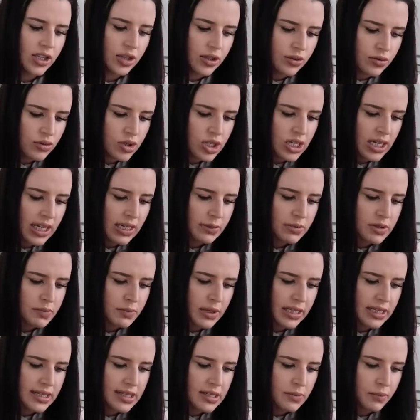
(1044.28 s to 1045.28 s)
usually was
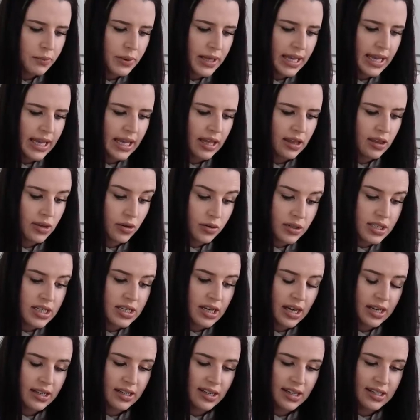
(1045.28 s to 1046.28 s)
meant to be
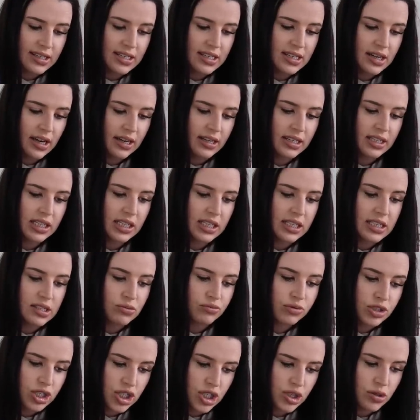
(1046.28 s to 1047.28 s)
£39.99 and
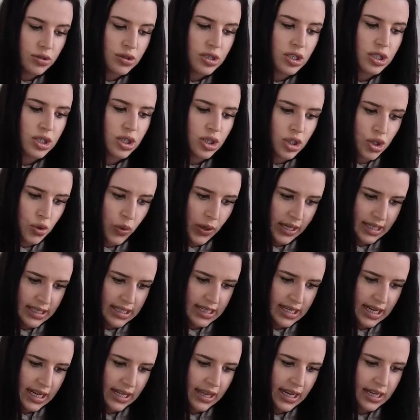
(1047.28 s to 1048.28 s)
it's reduced to
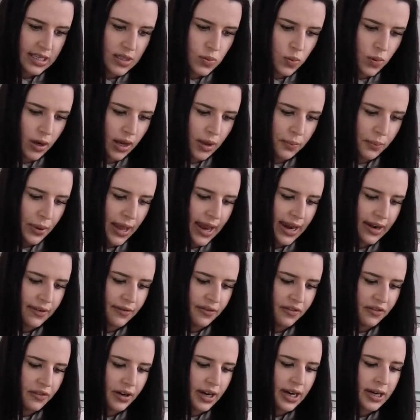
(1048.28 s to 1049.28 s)
£20. That's what I
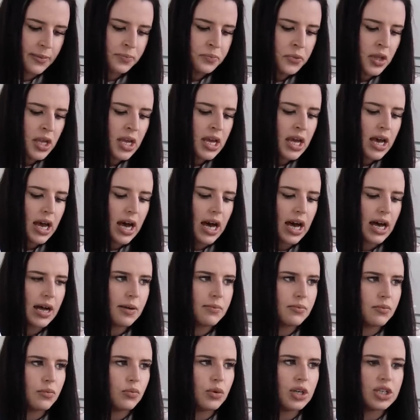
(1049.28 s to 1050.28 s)
paid for it.
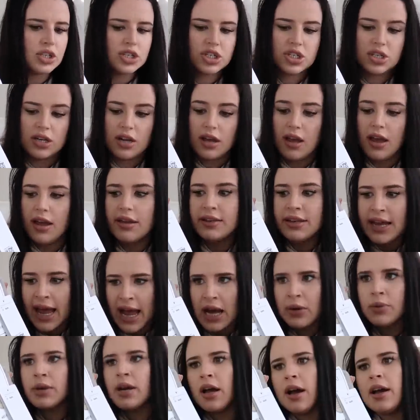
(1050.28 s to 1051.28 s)
Which
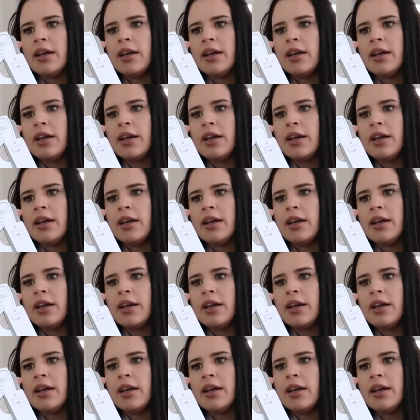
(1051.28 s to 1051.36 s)
now in